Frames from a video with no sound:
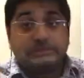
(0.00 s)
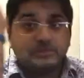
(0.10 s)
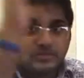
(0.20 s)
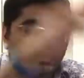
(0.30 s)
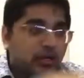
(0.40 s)

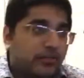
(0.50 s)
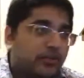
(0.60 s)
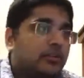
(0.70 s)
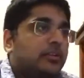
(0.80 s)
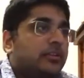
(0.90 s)
Whatever.
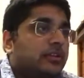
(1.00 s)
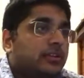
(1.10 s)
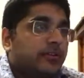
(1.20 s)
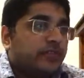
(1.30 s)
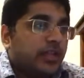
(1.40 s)

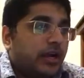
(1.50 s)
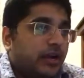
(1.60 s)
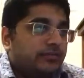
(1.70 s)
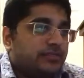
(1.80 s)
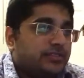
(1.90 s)

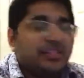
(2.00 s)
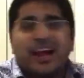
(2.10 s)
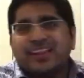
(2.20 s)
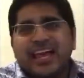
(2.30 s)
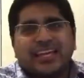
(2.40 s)
It's not
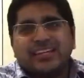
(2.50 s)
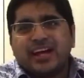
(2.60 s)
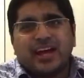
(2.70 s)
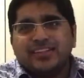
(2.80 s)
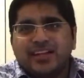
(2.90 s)
liking
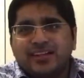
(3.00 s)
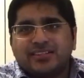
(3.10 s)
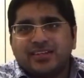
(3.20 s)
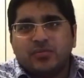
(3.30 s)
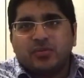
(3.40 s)
Nia Jax
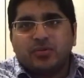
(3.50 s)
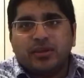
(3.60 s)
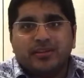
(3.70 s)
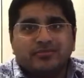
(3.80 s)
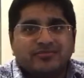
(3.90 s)
anymore,
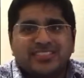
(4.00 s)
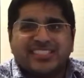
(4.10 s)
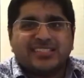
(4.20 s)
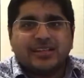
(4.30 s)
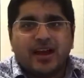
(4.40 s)
man. Just
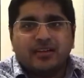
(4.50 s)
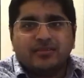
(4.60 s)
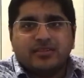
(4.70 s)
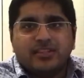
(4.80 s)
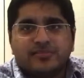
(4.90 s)
not.
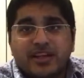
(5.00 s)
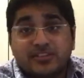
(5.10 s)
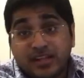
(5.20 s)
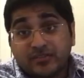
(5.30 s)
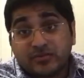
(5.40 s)
Especially
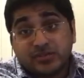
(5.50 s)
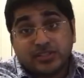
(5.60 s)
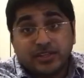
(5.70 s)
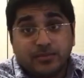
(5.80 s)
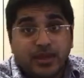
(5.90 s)
after what she
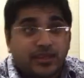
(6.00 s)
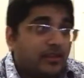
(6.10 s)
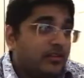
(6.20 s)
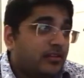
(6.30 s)
did to Becky.